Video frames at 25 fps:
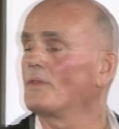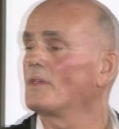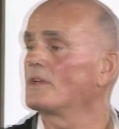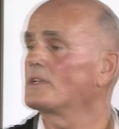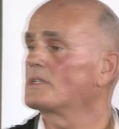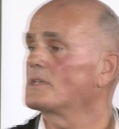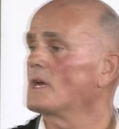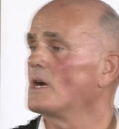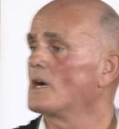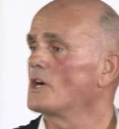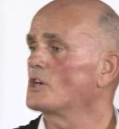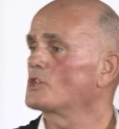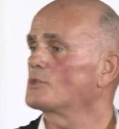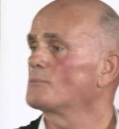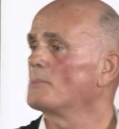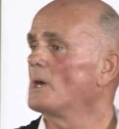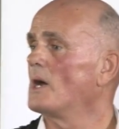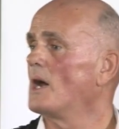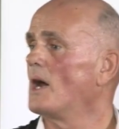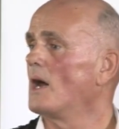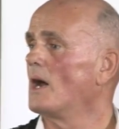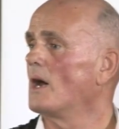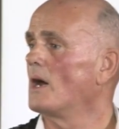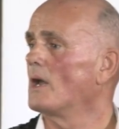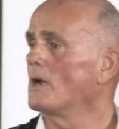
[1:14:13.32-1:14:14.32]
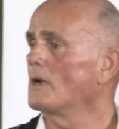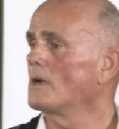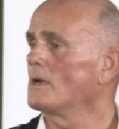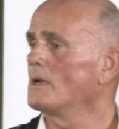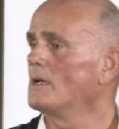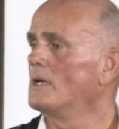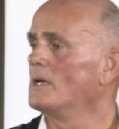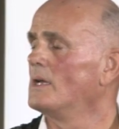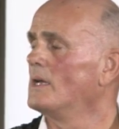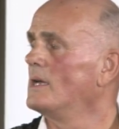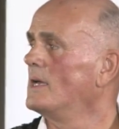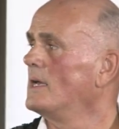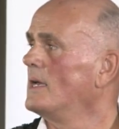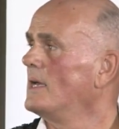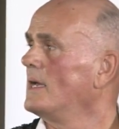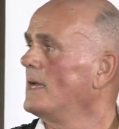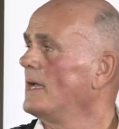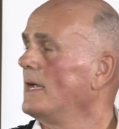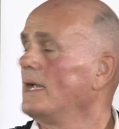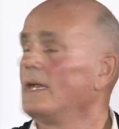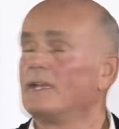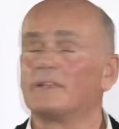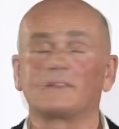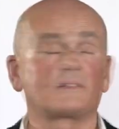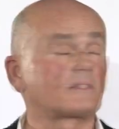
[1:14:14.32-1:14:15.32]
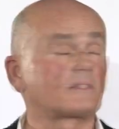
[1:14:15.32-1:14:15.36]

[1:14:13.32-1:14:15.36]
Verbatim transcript: the Taj Mahal, it